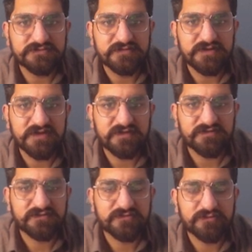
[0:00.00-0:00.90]
has
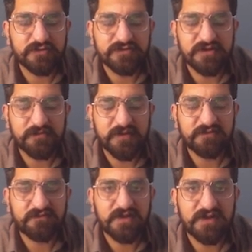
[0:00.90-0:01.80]
two or three
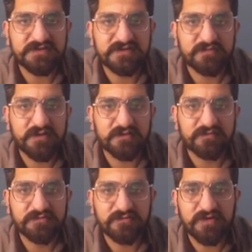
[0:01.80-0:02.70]
main variations,
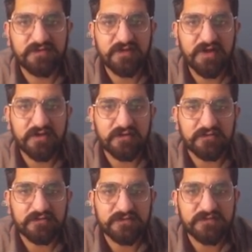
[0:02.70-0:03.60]
but today we are
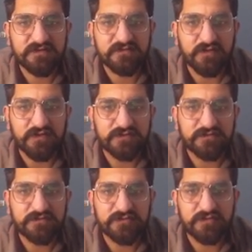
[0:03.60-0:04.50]
just going
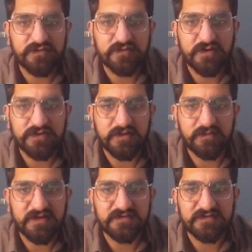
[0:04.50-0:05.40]
to be on the
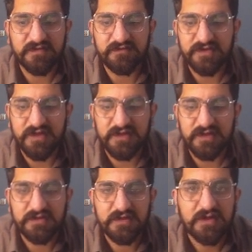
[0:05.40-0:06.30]
basics of
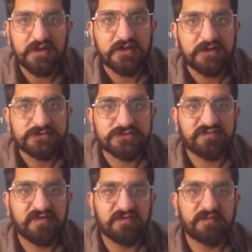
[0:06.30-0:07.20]
Italian. So
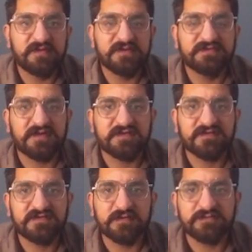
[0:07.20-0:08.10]
we will be discussing
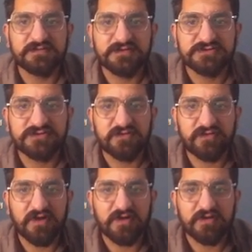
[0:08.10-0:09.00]
some slow
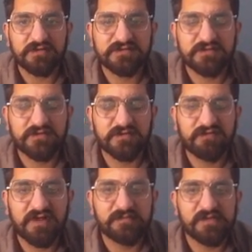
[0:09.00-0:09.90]

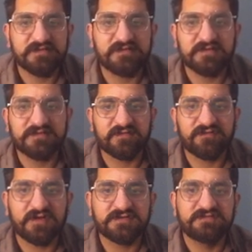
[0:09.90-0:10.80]
developments and some
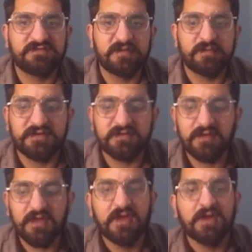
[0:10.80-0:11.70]
fast developments.
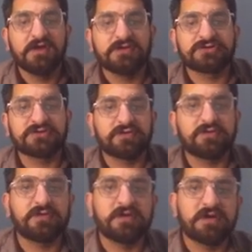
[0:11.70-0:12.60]
So